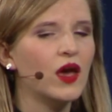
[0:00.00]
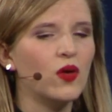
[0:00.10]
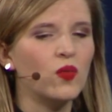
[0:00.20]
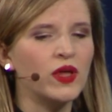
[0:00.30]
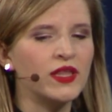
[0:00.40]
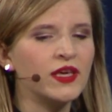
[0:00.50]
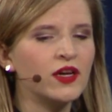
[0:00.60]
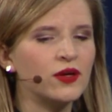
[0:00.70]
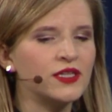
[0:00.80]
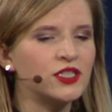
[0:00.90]
Well, I think
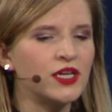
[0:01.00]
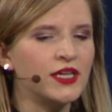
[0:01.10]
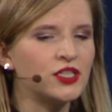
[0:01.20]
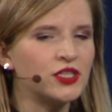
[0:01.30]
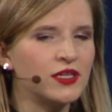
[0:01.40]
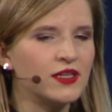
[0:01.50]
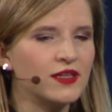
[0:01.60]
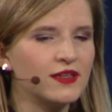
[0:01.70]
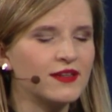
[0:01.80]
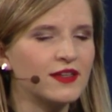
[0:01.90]
our
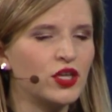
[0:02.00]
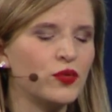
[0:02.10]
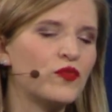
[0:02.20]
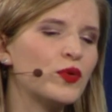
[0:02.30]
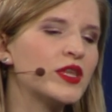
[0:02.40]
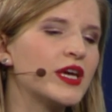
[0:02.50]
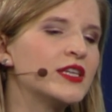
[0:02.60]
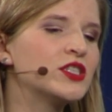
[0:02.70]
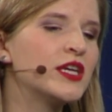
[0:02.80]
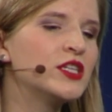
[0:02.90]
education, for one thing,
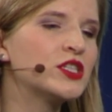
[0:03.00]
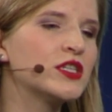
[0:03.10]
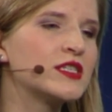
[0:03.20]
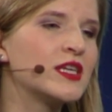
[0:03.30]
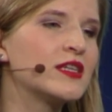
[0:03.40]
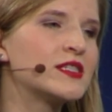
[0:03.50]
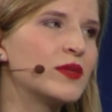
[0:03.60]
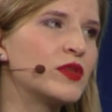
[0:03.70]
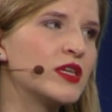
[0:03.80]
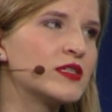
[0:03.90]
education is not the
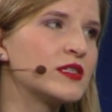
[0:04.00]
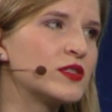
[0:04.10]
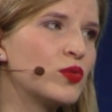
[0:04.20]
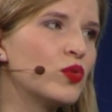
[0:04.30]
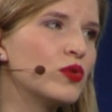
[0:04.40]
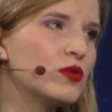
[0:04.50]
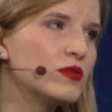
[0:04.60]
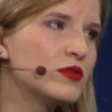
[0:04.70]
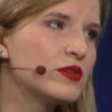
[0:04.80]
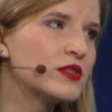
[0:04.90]
same thing as a school.
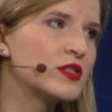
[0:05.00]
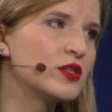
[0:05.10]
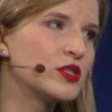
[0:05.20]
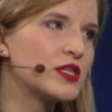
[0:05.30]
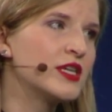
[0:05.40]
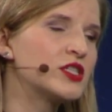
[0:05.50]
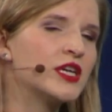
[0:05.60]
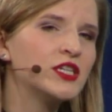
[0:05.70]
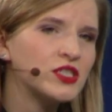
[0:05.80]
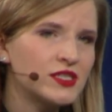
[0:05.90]
So
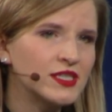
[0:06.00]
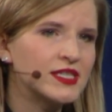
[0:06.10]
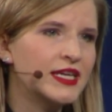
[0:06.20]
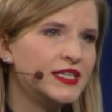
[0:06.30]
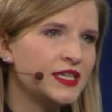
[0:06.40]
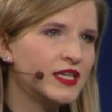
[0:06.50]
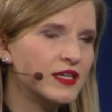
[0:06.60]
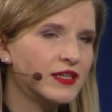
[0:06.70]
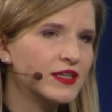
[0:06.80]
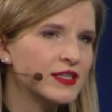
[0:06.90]
education is this
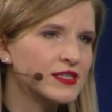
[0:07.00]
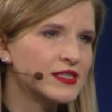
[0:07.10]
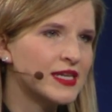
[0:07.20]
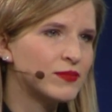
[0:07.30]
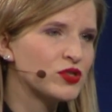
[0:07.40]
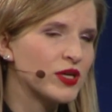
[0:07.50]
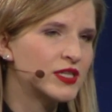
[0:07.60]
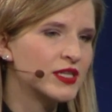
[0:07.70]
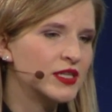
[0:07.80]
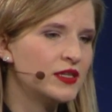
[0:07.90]
idea, it's this abstract
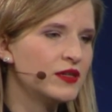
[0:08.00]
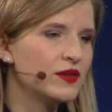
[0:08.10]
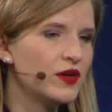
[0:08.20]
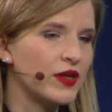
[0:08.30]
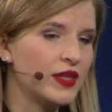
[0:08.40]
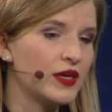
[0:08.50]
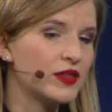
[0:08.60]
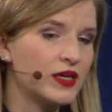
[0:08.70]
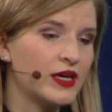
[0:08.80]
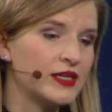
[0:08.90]
idea, I think,
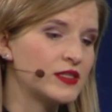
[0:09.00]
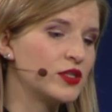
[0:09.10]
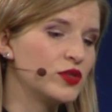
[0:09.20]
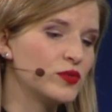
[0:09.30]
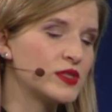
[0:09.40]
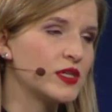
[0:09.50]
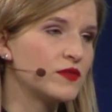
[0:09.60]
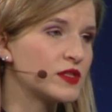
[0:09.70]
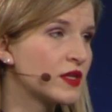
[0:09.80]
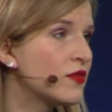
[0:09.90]
that has to do with
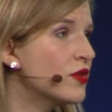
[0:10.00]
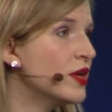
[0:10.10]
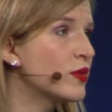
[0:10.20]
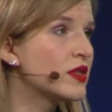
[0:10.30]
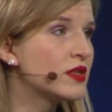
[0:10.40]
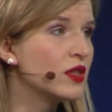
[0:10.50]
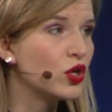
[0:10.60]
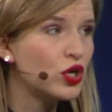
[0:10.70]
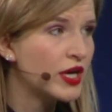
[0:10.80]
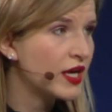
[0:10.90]
self-discovery and with
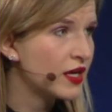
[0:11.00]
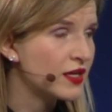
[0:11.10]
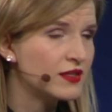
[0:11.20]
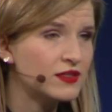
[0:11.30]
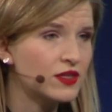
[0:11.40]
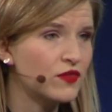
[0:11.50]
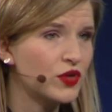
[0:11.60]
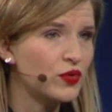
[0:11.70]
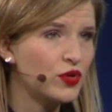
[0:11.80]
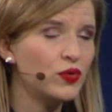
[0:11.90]
learning and discovering
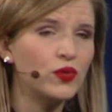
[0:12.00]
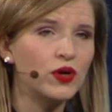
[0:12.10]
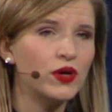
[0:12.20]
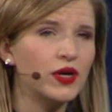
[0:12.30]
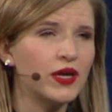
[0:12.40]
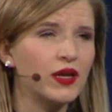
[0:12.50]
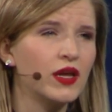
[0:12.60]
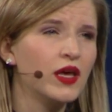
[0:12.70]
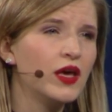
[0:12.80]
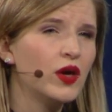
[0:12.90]
who you are and
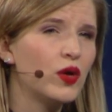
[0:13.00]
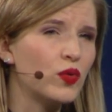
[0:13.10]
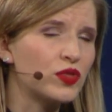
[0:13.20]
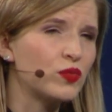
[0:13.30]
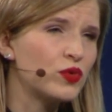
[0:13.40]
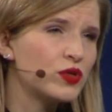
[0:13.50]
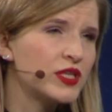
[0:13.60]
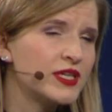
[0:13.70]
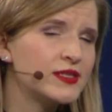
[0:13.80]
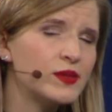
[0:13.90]
what the world
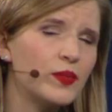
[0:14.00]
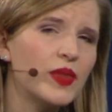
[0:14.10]
is.